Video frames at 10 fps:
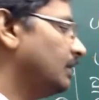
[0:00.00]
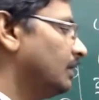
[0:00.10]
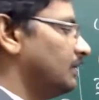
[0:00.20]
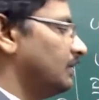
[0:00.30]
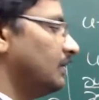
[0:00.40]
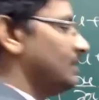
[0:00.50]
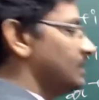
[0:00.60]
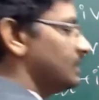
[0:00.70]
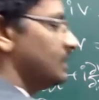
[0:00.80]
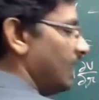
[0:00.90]
then this is
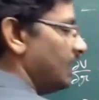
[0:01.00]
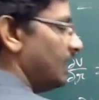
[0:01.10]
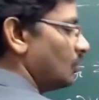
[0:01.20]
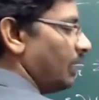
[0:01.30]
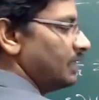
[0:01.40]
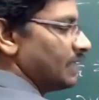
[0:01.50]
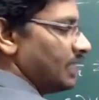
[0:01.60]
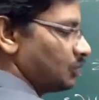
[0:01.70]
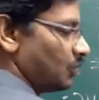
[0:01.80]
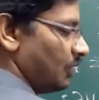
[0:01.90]
I into I is
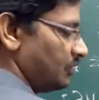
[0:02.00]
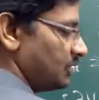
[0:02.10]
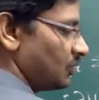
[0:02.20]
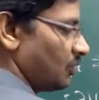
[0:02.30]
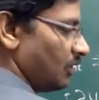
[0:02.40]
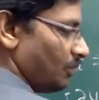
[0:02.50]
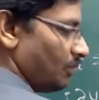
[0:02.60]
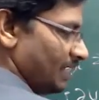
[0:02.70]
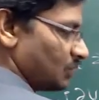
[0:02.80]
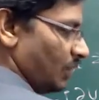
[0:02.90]
I square, which is equal to
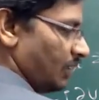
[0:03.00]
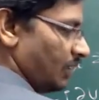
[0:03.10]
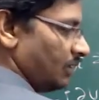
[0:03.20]
minus 1